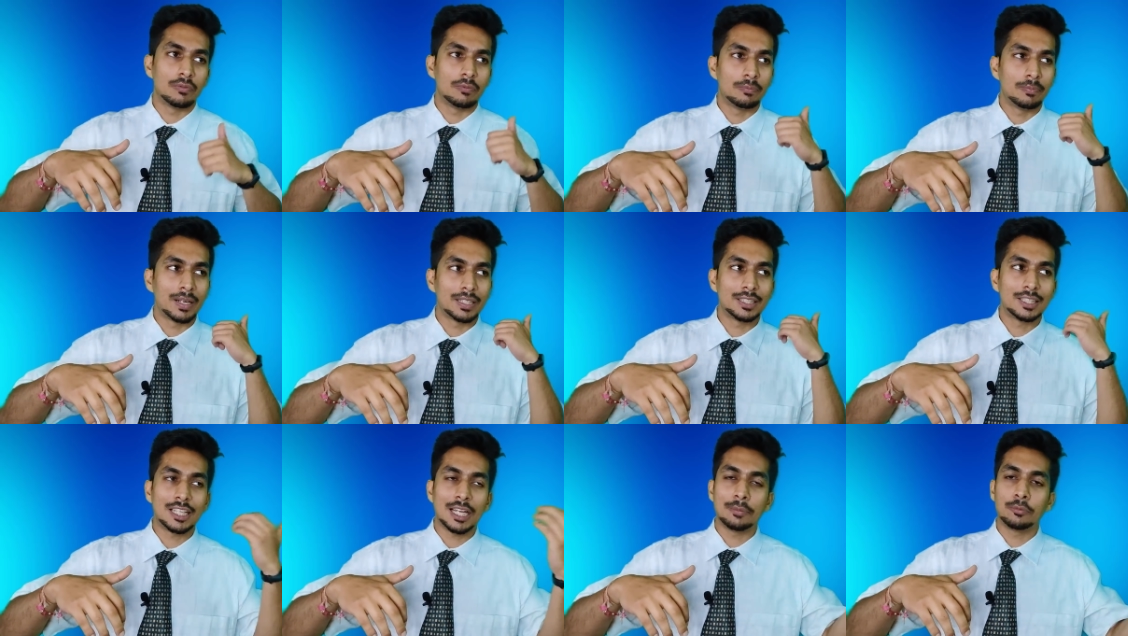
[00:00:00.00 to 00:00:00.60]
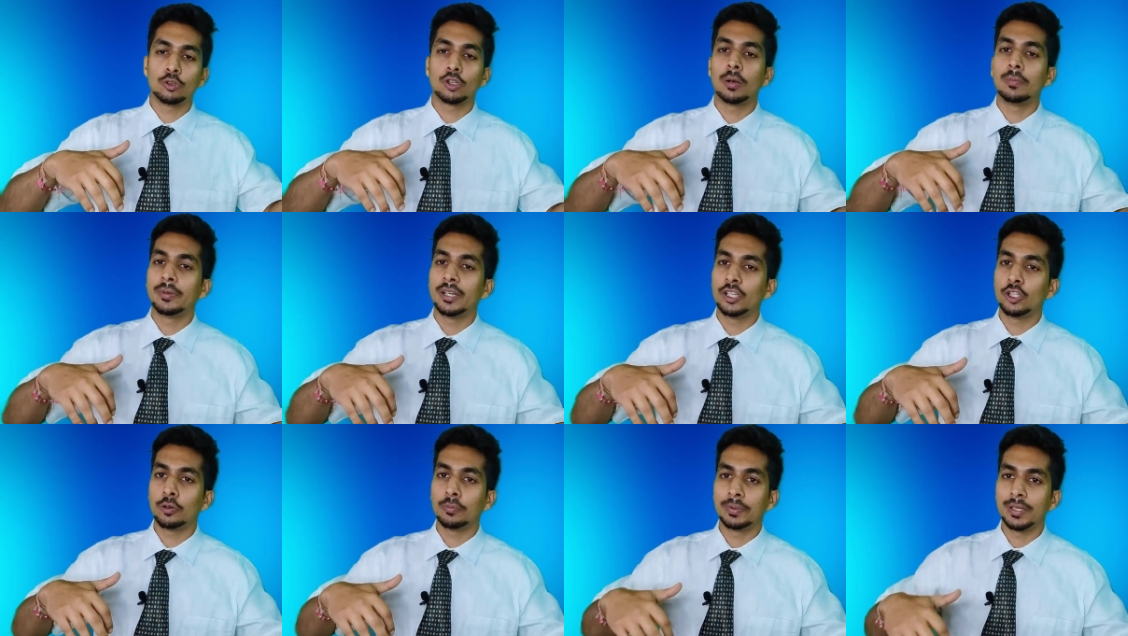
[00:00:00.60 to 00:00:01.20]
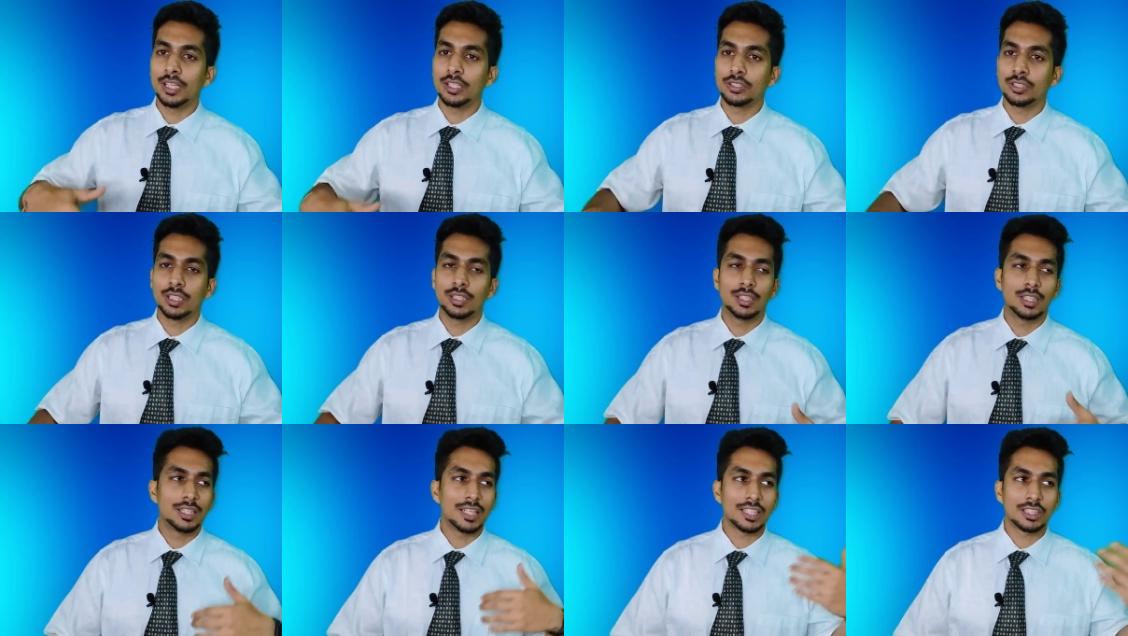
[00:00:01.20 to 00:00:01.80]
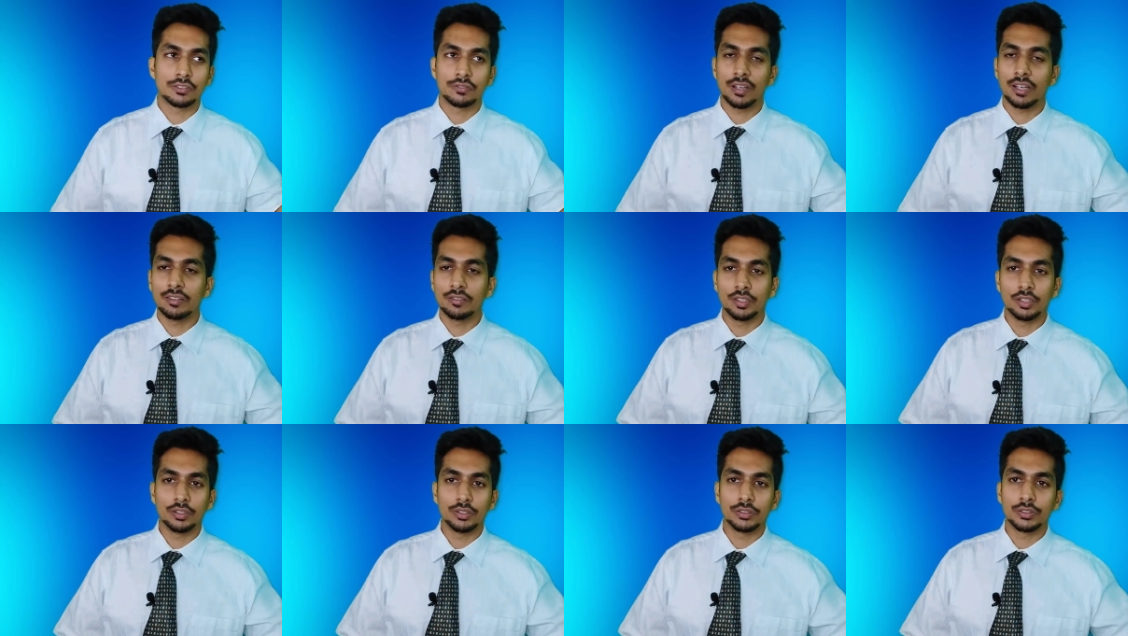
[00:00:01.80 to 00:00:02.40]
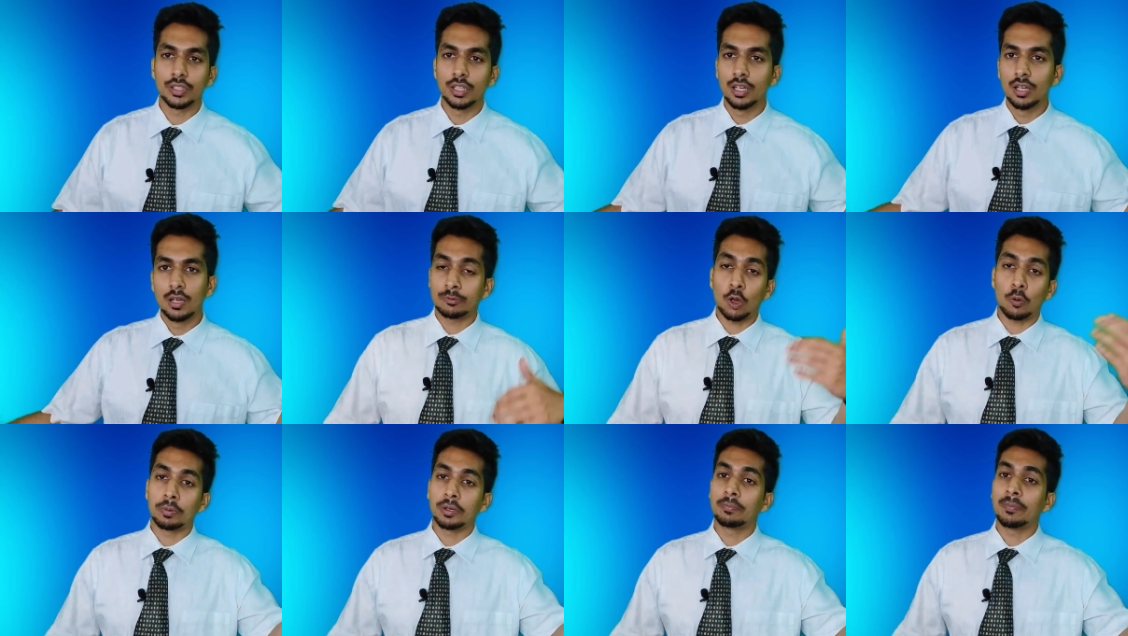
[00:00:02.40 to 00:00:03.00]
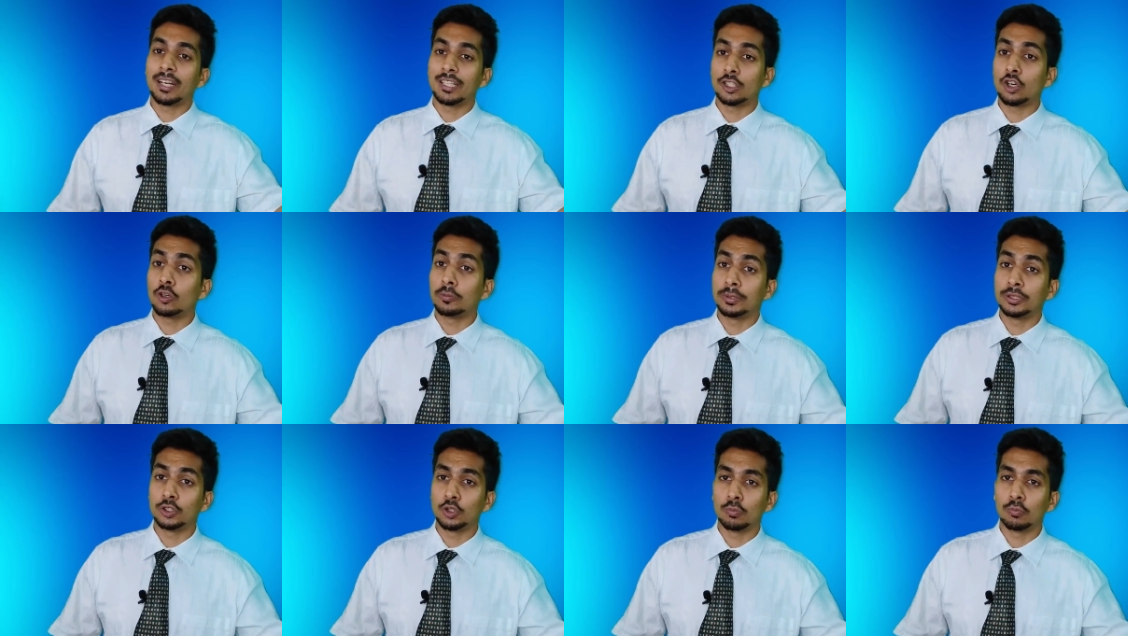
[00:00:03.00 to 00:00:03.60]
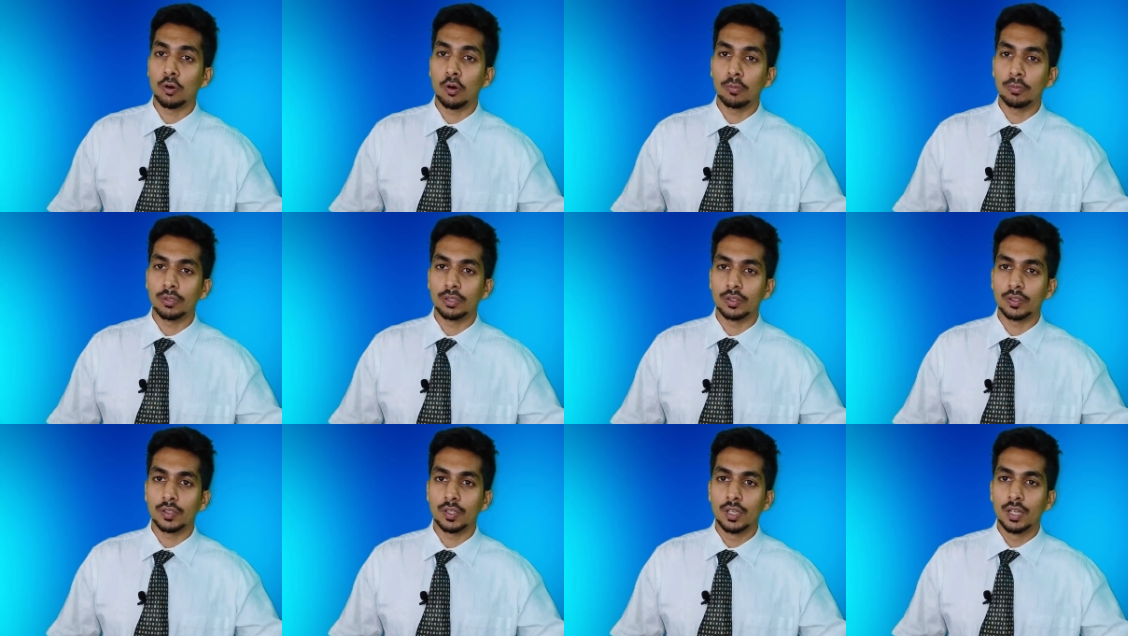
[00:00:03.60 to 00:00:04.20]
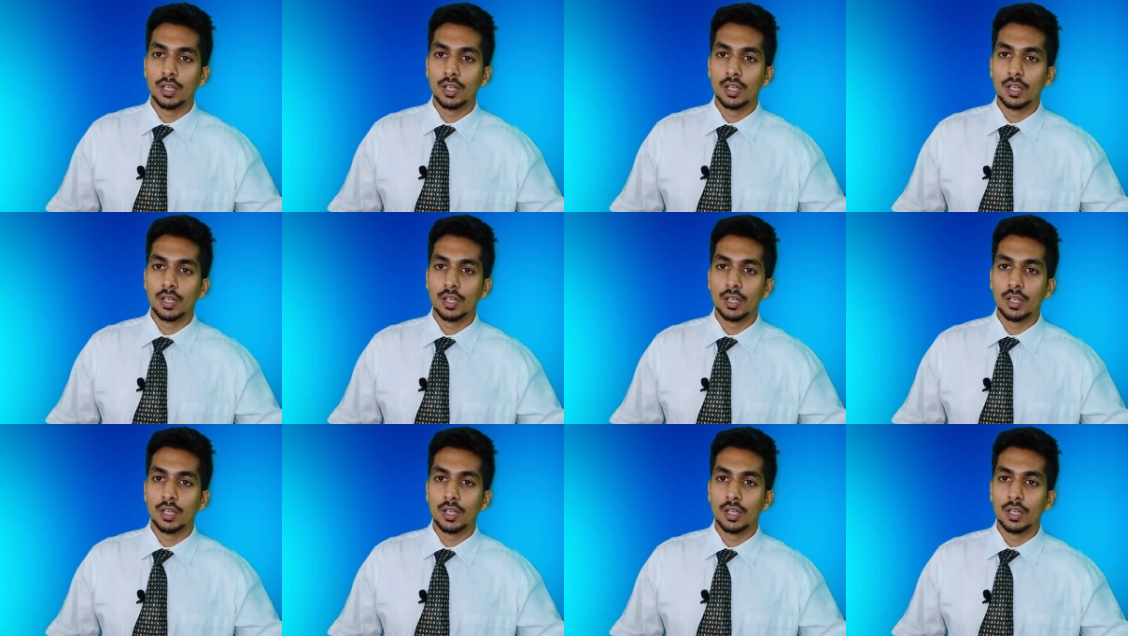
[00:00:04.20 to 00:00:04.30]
by the time you complete your phd in the next five years topic might not be so popular